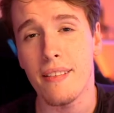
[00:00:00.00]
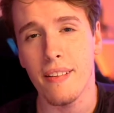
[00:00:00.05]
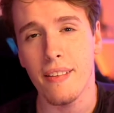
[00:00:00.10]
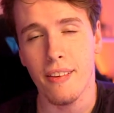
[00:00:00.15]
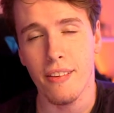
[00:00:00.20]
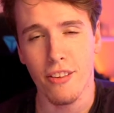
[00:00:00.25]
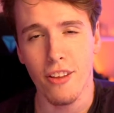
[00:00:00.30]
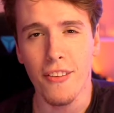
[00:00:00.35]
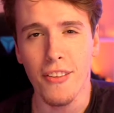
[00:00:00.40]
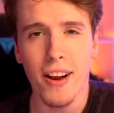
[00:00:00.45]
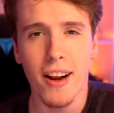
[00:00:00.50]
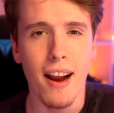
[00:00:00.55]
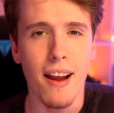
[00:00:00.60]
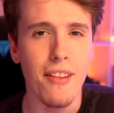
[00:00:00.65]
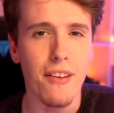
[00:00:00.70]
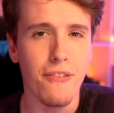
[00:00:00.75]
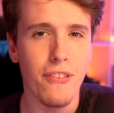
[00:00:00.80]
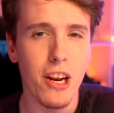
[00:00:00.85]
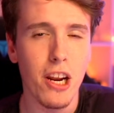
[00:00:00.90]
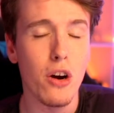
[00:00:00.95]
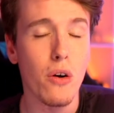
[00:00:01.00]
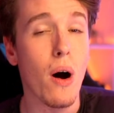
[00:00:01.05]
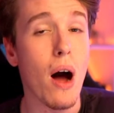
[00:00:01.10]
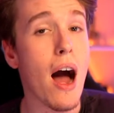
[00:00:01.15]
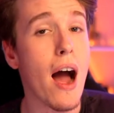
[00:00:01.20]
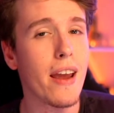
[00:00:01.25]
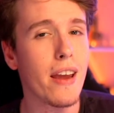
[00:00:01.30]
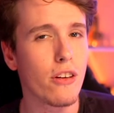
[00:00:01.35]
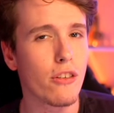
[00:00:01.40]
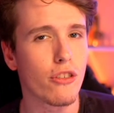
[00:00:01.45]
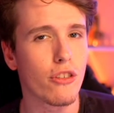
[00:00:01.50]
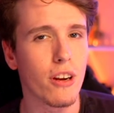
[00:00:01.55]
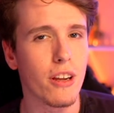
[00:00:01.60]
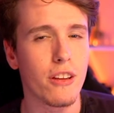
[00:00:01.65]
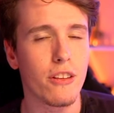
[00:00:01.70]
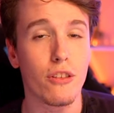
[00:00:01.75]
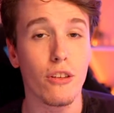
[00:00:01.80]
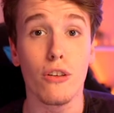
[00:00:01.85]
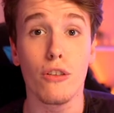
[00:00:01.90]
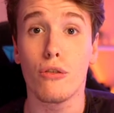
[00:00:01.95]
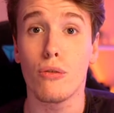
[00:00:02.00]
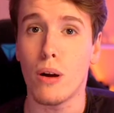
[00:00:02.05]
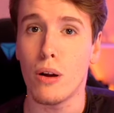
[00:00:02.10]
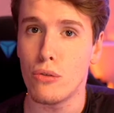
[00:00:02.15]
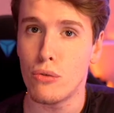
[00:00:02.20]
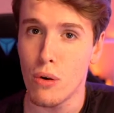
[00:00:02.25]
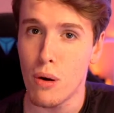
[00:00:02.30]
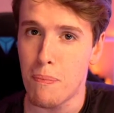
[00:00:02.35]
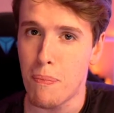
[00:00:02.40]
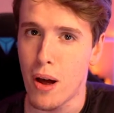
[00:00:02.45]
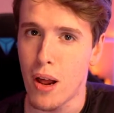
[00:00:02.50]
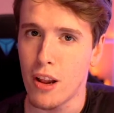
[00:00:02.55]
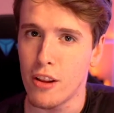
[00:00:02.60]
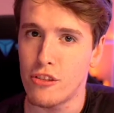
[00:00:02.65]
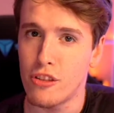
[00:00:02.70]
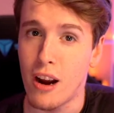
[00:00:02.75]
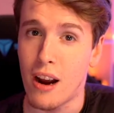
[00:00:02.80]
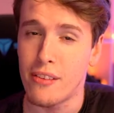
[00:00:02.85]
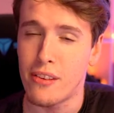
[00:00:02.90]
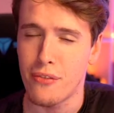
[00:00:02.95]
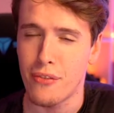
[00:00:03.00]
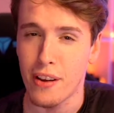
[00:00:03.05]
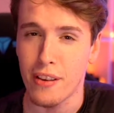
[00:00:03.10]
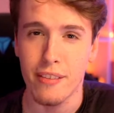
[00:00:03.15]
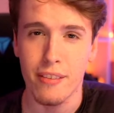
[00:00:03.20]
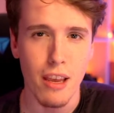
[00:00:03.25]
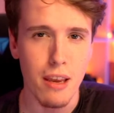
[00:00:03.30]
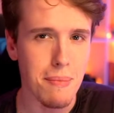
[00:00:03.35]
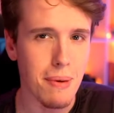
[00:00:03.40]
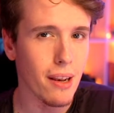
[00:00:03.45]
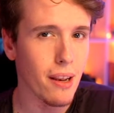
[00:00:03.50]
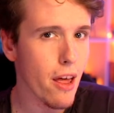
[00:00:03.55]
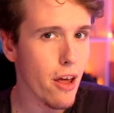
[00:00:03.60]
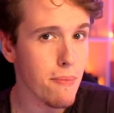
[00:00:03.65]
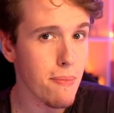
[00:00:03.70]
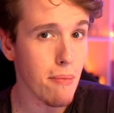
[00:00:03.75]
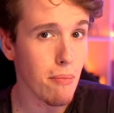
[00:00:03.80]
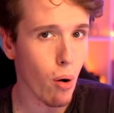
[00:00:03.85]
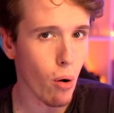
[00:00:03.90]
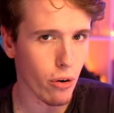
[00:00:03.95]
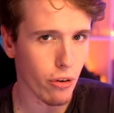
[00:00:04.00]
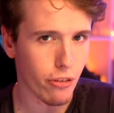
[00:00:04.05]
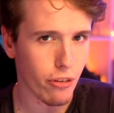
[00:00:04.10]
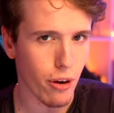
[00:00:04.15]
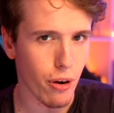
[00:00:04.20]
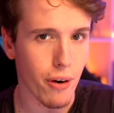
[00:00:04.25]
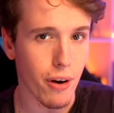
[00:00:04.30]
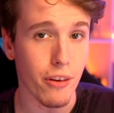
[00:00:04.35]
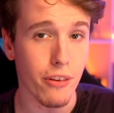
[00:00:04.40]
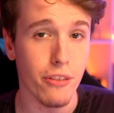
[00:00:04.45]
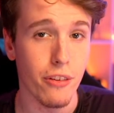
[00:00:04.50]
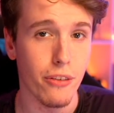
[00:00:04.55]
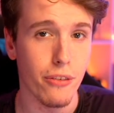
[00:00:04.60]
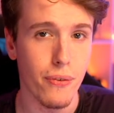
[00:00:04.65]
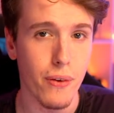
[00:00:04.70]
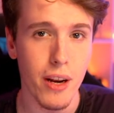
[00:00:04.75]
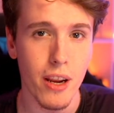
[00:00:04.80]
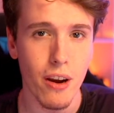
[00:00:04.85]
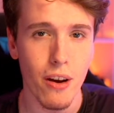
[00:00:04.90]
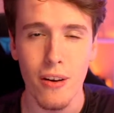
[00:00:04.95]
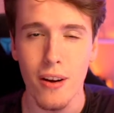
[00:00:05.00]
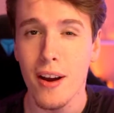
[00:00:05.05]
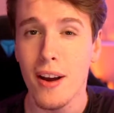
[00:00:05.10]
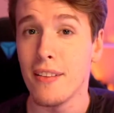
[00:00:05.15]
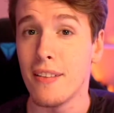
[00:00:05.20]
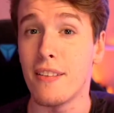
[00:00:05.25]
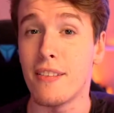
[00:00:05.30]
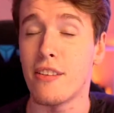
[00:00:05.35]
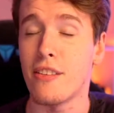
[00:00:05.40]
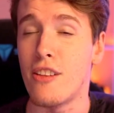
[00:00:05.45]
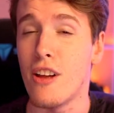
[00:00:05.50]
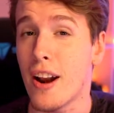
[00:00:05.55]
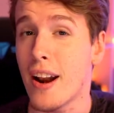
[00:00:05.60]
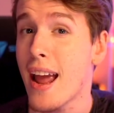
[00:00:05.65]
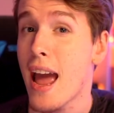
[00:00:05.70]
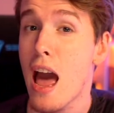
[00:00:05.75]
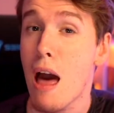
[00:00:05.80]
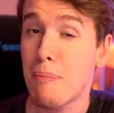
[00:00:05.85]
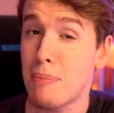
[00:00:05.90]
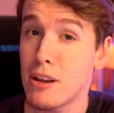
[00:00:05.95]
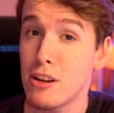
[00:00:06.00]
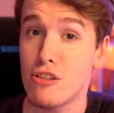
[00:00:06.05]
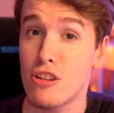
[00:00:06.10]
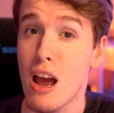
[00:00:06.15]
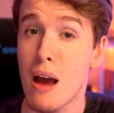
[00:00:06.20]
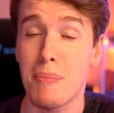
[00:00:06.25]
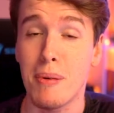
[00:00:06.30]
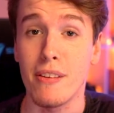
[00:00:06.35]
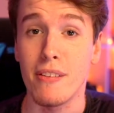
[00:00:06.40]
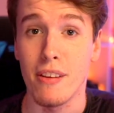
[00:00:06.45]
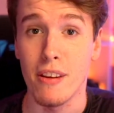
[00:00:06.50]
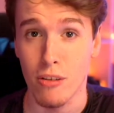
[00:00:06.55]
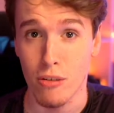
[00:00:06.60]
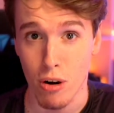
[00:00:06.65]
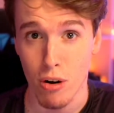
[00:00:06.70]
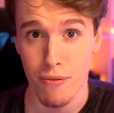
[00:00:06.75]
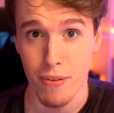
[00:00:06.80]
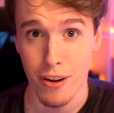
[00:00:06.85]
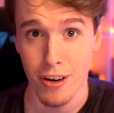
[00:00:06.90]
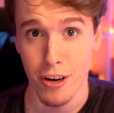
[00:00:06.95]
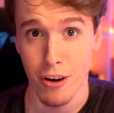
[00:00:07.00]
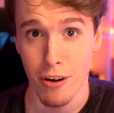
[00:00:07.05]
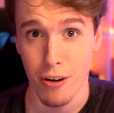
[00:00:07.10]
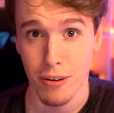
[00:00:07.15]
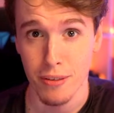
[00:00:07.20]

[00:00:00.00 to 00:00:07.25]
this is not the kind of video I usually do, so I do apologize if I seem a little bit more serious this video. This is not a happy, chappy Synchro video.